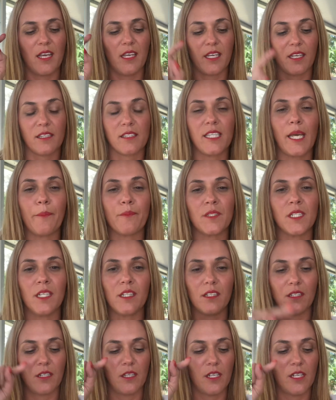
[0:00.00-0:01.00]
Accept
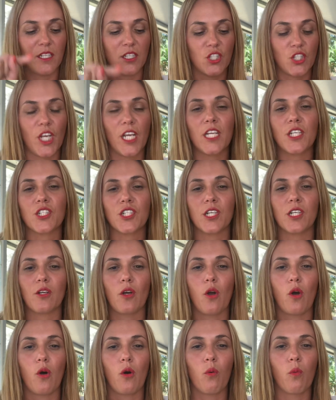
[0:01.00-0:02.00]
it, change it,
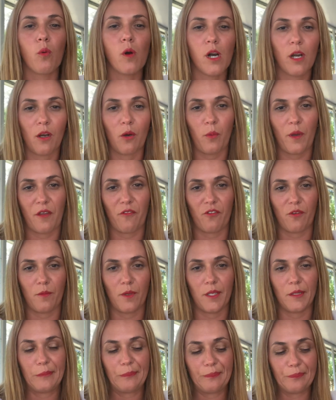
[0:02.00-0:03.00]
walk away from
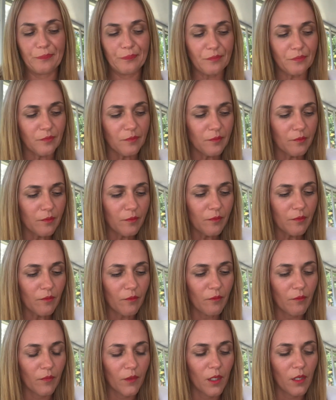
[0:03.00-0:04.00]

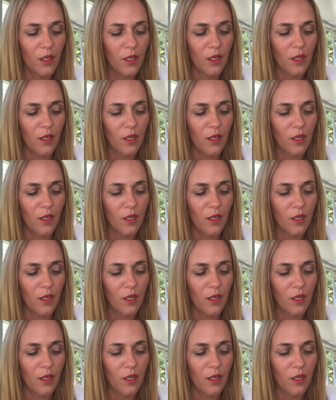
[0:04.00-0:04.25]
it.